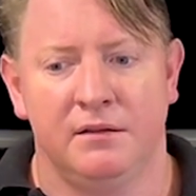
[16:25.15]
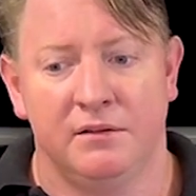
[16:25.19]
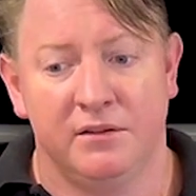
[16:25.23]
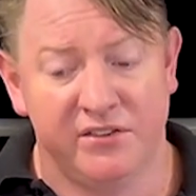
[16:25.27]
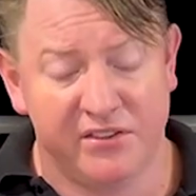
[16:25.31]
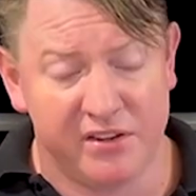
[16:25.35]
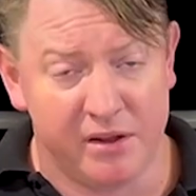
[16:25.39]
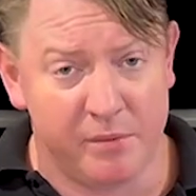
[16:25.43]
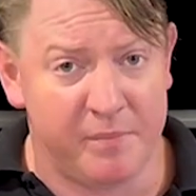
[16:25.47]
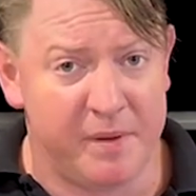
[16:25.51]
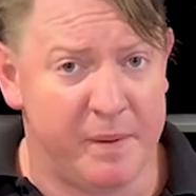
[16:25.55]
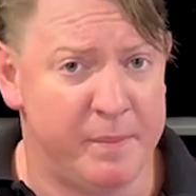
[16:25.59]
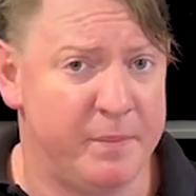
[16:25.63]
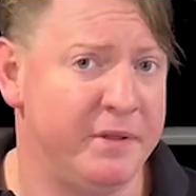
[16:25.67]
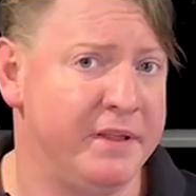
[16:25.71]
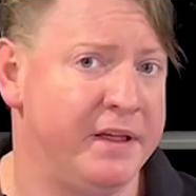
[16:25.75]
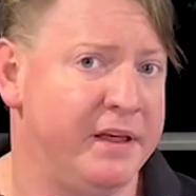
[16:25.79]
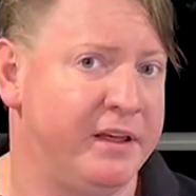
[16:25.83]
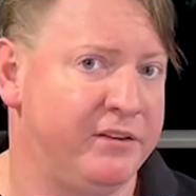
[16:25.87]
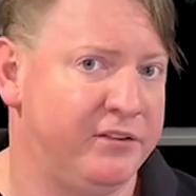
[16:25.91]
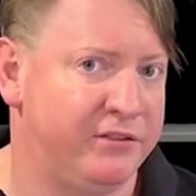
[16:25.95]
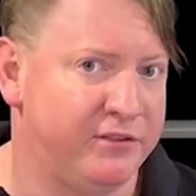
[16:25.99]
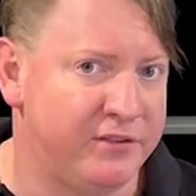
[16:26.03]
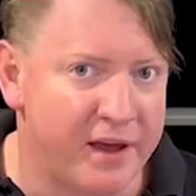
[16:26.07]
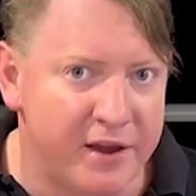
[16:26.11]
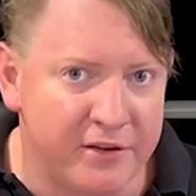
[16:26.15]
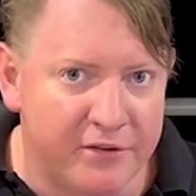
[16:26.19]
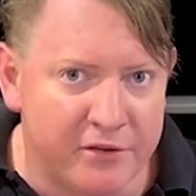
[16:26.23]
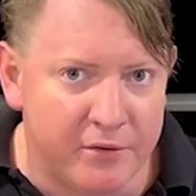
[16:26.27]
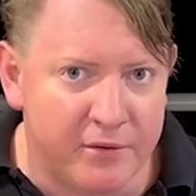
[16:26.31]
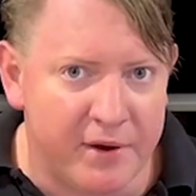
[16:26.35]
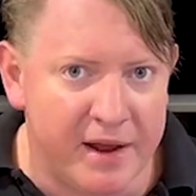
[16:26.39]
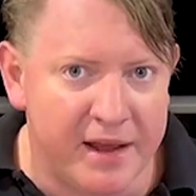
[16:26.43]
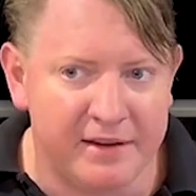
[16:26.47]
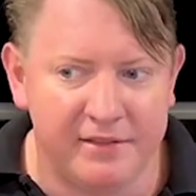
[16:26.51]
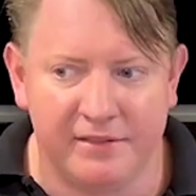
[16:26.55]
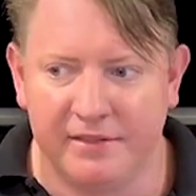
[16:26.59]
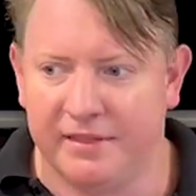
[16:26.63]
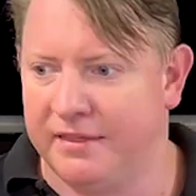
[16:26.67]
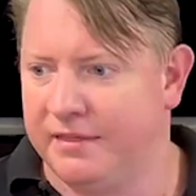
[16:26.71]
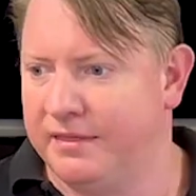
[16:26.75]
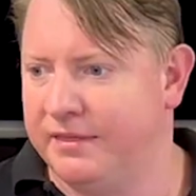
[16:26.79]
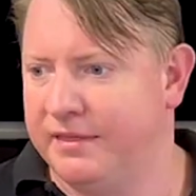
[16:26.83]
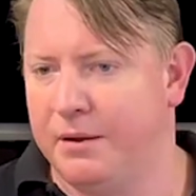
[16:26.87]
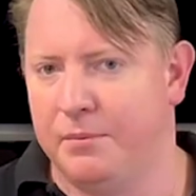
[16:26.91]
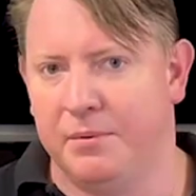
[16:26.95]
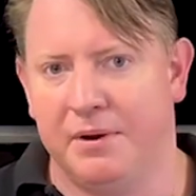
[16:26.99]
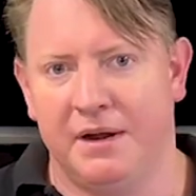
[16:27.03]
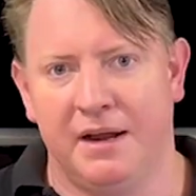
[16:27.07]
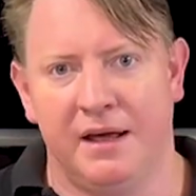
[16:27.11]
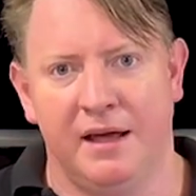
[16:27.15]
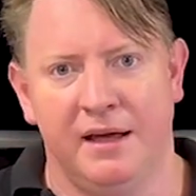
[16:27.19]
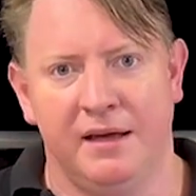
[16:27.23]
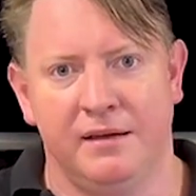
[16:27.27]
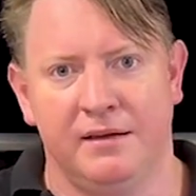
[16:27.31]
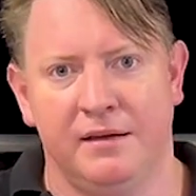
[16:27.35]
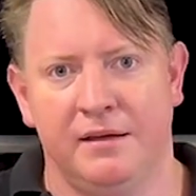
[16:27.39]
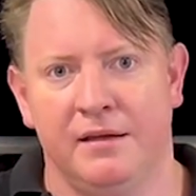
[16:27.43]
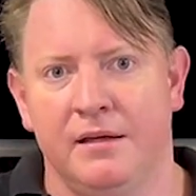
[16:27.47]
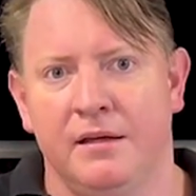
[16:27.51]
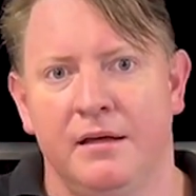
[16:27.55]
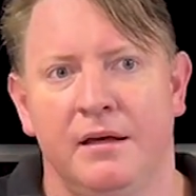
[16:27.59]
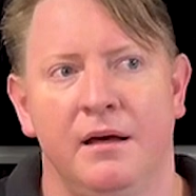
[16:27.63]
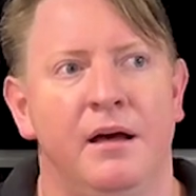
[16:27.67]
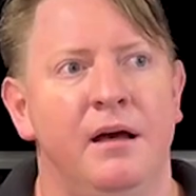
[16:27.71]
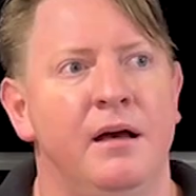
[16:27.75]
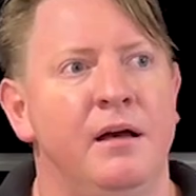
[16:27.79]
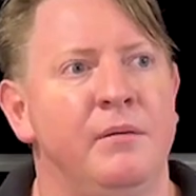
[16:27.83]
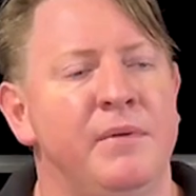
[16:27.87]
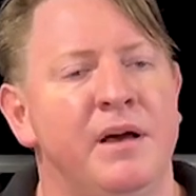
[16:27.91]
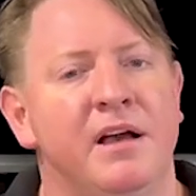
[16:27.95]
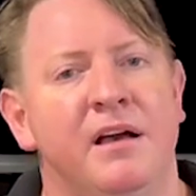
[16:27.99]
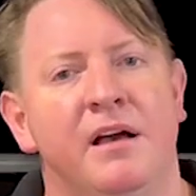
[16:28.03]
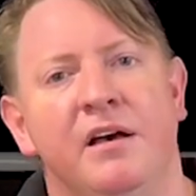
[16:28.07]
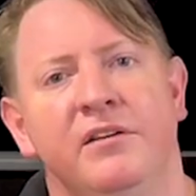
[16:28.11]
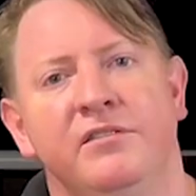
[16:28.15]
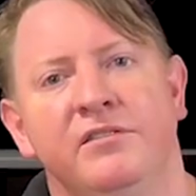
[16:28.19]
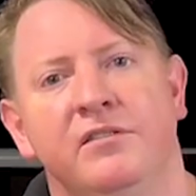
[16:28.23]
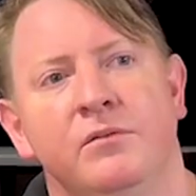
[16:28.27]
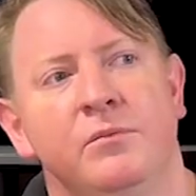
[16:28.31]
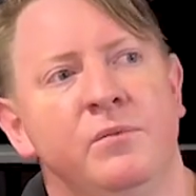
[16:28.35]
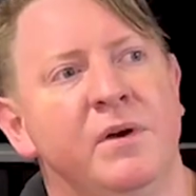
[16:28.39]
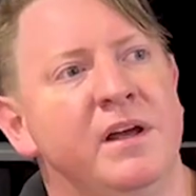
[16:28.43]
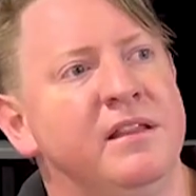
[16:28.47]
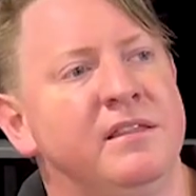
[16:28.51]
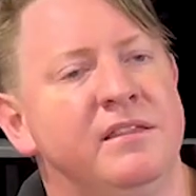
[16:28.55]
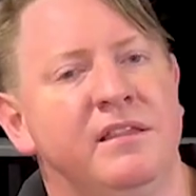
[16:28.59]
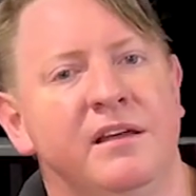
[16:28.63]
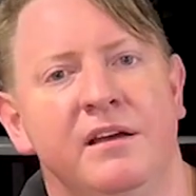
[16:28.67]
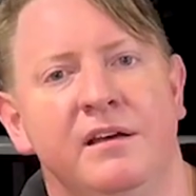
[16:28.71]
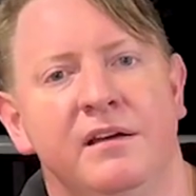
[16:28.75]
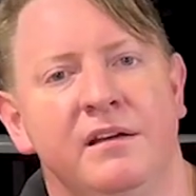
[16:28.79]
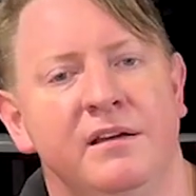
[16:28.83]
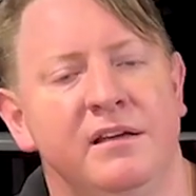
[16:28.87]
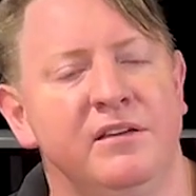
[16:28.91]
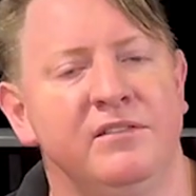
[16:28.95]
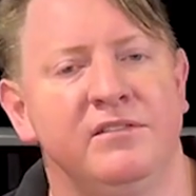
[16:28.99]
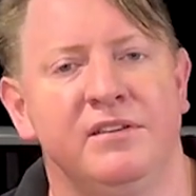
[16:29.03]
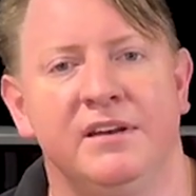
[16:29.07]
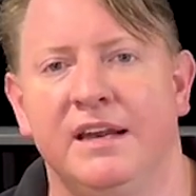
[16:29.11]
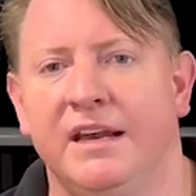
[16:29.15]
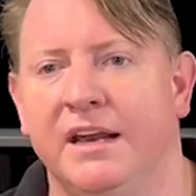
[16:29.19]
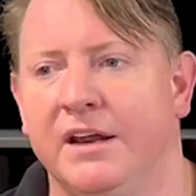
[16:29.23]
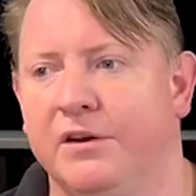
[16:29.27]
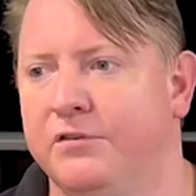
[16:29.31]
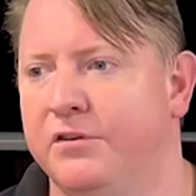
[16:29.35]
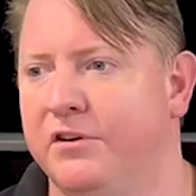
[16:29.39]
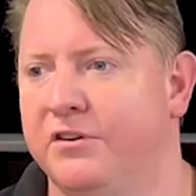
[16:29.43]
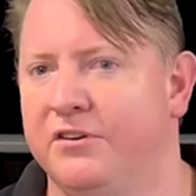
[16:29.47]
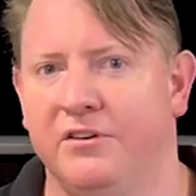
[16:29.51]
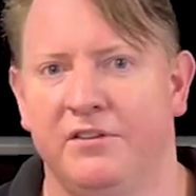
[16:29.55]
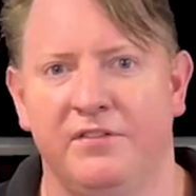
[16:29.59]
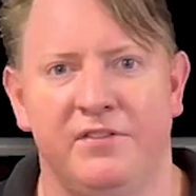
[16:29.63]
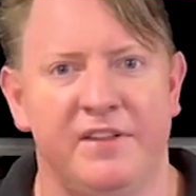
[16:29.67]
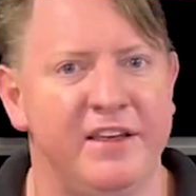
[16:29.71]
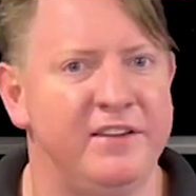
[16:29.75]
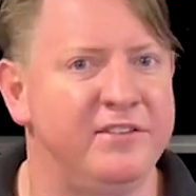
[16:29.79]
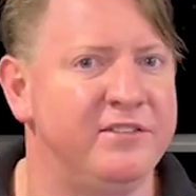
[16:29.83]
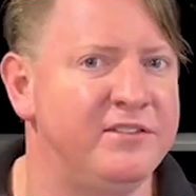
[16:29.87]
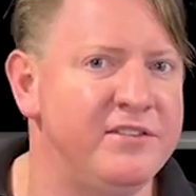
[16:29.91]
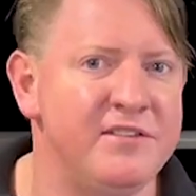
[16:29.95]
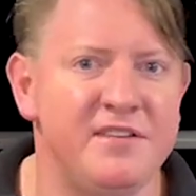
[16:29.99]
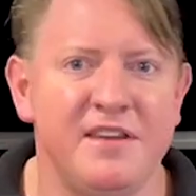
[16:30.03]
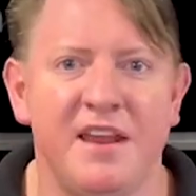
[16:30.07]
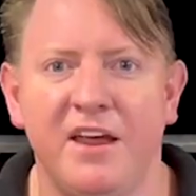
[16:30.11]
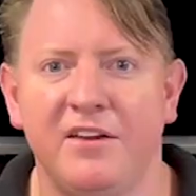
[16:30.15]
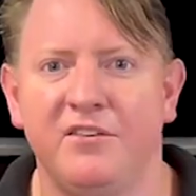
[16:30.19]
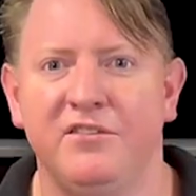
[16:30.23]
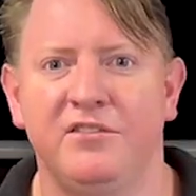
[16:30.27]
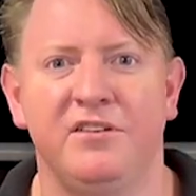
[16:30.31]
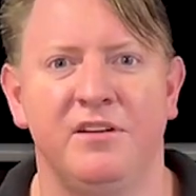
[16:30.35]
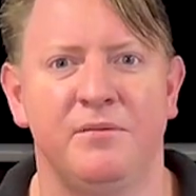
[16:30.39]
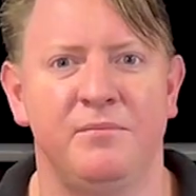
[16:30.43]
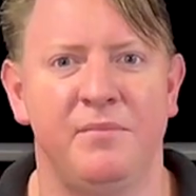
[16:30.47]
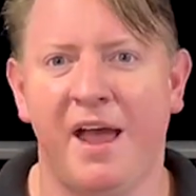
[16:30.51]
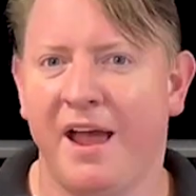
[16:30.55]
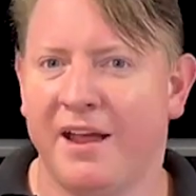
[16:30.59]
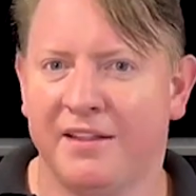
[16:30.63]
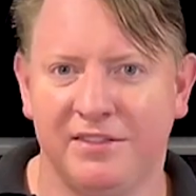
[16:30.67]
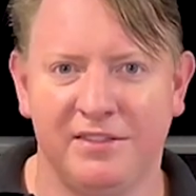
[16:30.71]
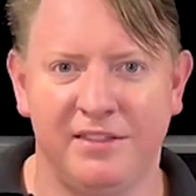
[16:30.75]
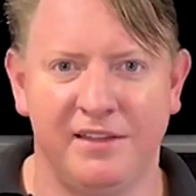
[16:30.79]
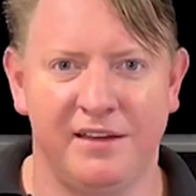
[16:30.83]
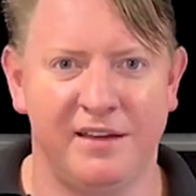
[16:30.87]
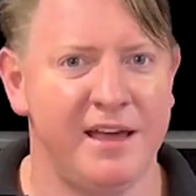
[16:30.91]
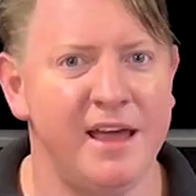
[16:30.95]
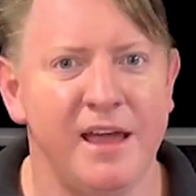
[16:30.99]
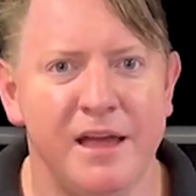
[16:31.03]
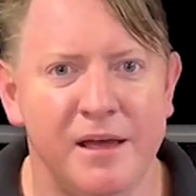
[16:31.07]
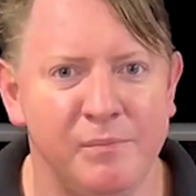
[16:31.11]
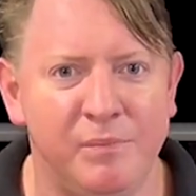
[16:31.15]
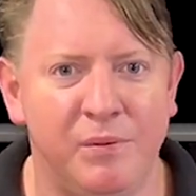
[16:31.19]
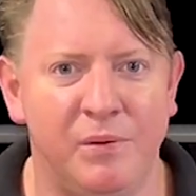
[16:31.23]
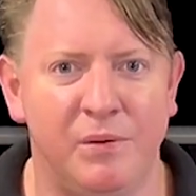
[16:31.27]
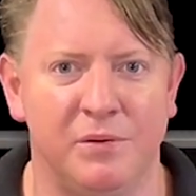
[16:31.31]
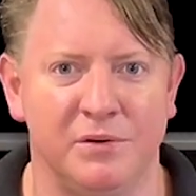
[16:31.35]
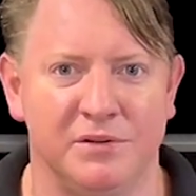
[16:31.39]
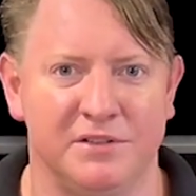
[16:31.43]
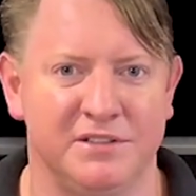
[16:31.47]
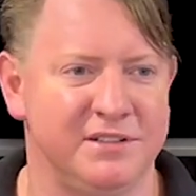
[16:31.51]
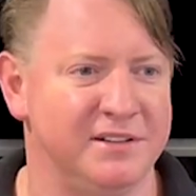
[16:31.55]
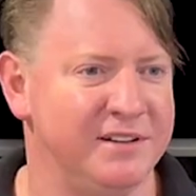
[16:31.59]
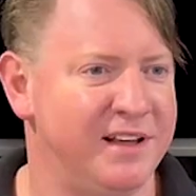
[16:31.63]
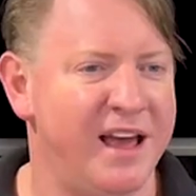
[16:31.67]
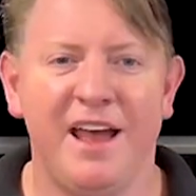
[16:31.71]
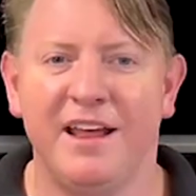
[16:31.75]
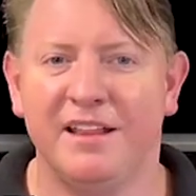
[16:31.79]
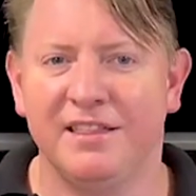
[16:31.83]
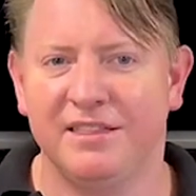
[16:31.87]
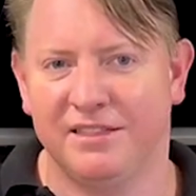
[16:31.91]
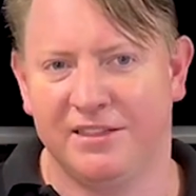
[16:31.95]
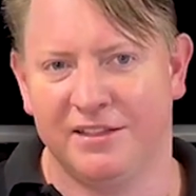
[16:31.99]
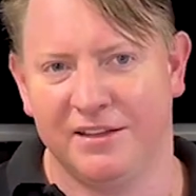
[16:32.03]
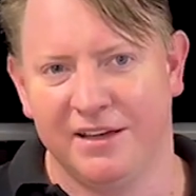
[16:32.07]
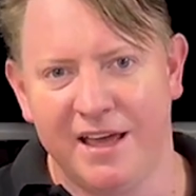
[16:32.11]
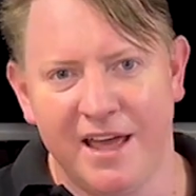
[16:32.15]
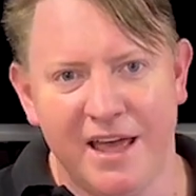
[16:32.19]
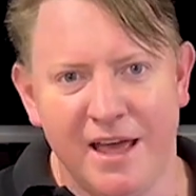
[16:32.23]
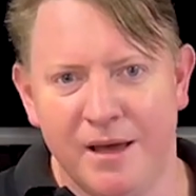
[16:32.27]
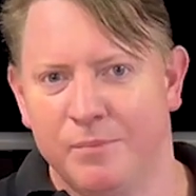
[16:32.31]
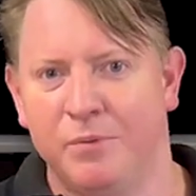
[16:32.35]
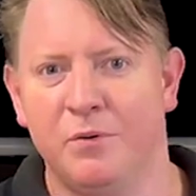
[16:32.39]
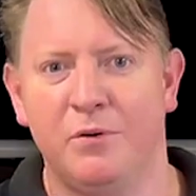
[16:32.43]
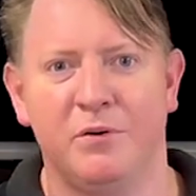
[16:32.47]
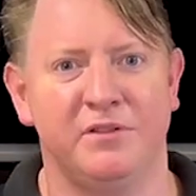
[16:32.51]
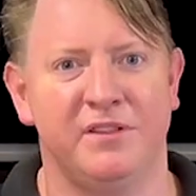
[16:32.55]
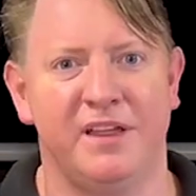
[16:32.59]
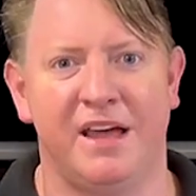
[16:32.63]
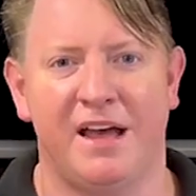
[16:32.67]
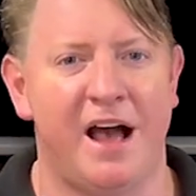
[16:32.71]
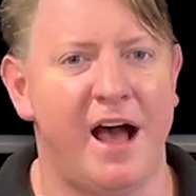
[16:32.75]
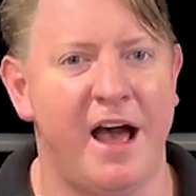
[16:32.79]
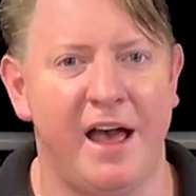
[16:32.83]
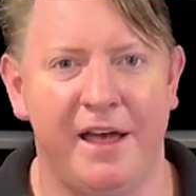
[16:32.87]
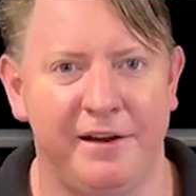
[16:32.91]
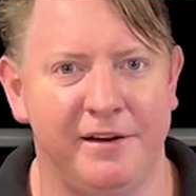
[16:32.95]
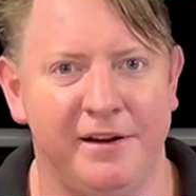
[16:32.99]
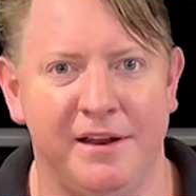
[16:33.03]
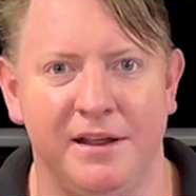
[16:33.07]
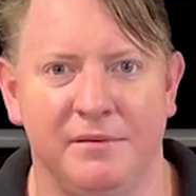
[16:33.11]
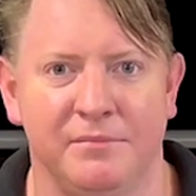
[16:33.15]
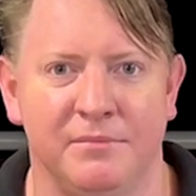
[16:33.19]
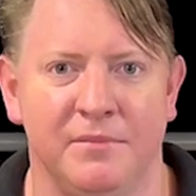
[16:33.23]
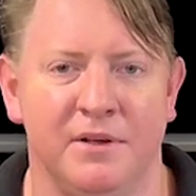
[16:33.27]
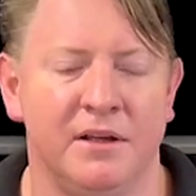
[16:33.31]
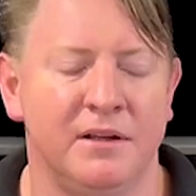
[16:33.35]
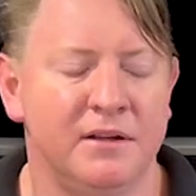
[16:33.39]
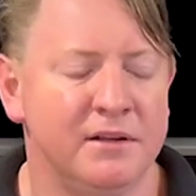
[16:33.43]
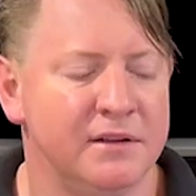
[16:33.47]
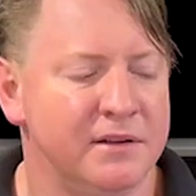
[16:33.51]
Some people exaggerate. They were like, my cousin went there, he's an electrician, they snatched him at the airport. At the airport they hired him.